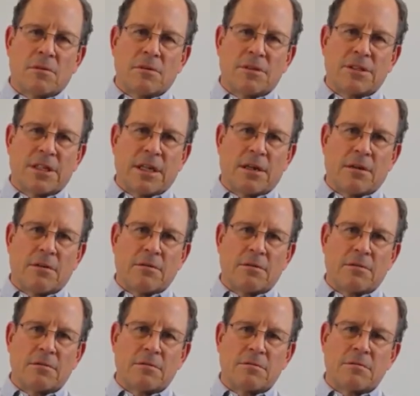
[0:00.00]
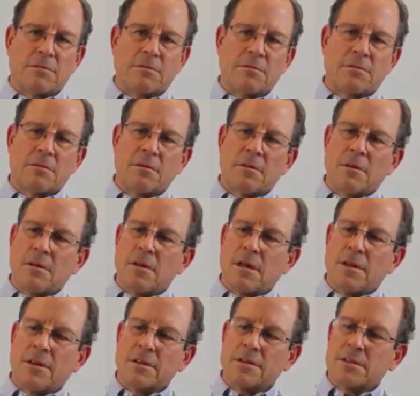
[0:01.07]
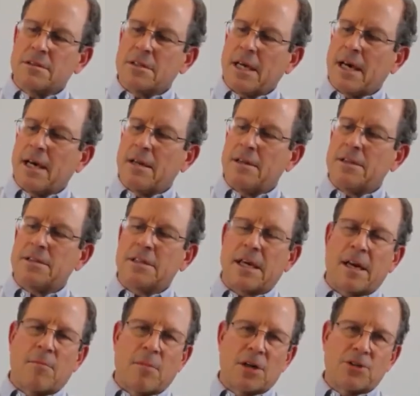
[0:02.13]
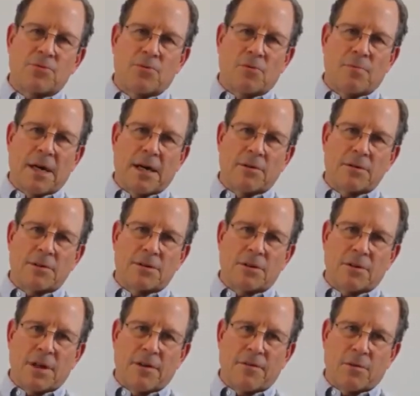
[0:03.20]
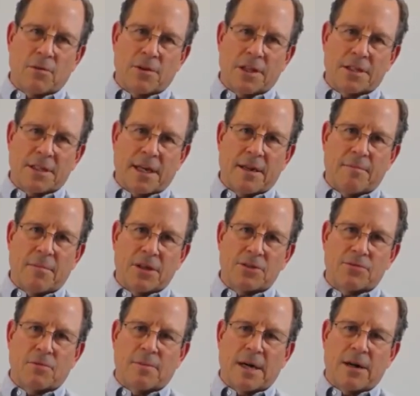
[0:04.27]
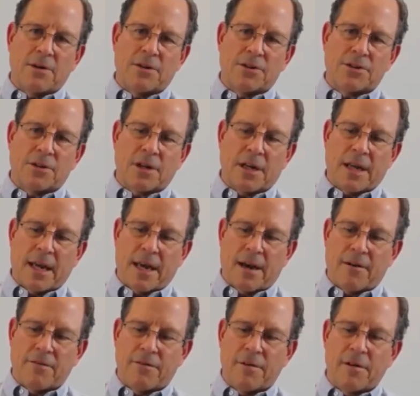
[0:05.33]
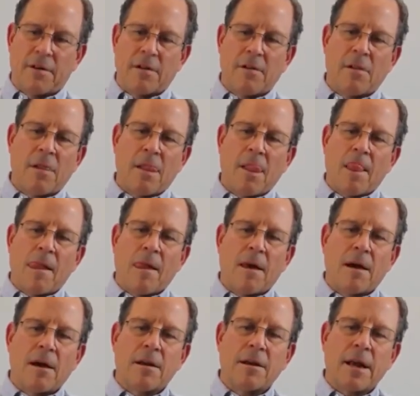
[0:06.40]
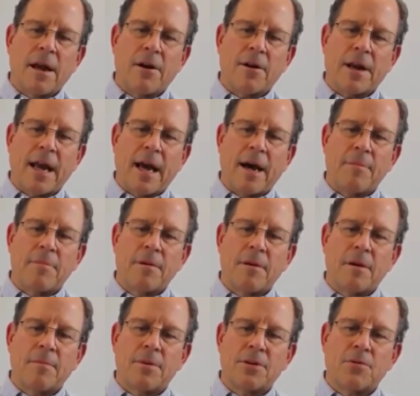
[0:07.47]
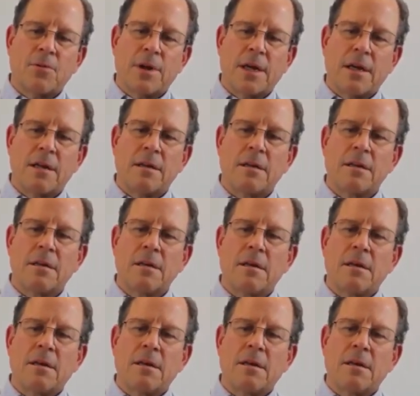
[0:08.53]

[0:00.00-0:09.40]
seal, and this has got a mushroom mount. So even with a tight mushroom mount, you're still going to have an air gap in between